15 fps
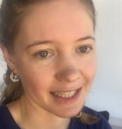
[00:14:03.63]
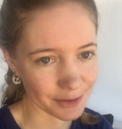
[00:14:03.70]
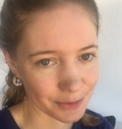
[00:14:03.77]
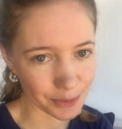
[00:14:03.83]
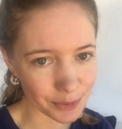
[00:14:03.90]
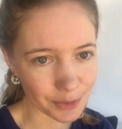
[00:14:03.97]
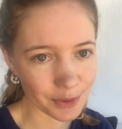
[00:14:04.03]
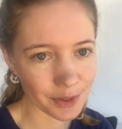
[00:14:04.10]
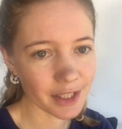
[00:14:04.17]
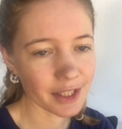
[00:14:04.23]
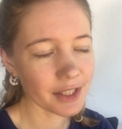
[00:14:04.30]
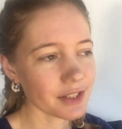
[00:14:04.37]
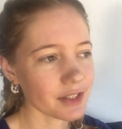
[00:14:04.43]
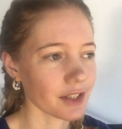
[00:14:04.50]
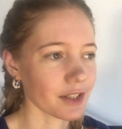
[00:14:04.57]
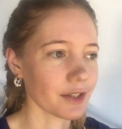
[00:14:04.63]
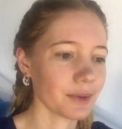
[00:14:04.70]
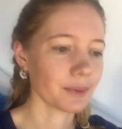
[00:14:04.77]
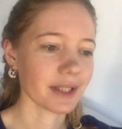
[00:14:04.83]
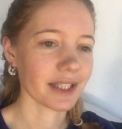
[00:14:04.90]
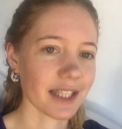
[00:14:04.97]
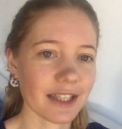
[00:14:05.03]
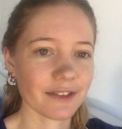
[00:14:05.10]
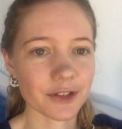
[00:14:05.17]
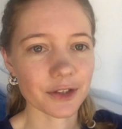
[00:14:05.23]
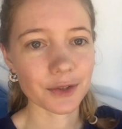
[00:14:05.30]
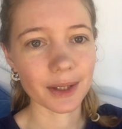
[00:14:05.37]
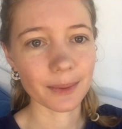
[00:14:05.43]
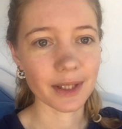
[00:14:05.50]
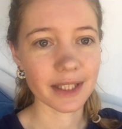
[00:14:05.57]
at all. So we're gonna have to
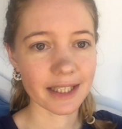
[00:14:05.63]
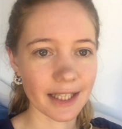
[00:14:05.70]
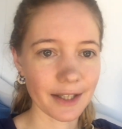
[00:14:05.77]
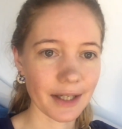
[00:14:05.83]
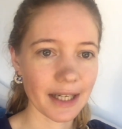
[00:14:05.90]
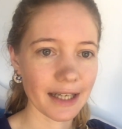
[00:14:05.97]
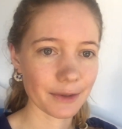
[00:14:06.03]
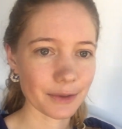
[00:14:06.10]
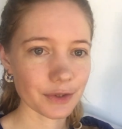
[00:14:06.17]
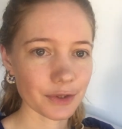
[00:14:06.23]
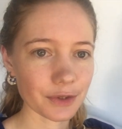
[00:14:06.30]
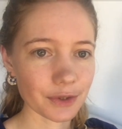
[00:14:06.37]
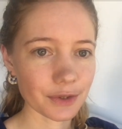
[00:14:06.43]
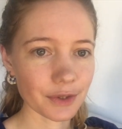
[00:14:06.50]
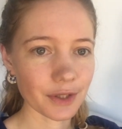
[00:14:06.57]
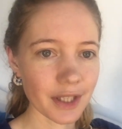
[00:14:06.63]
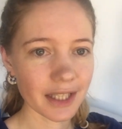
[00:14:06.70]
try and work out how to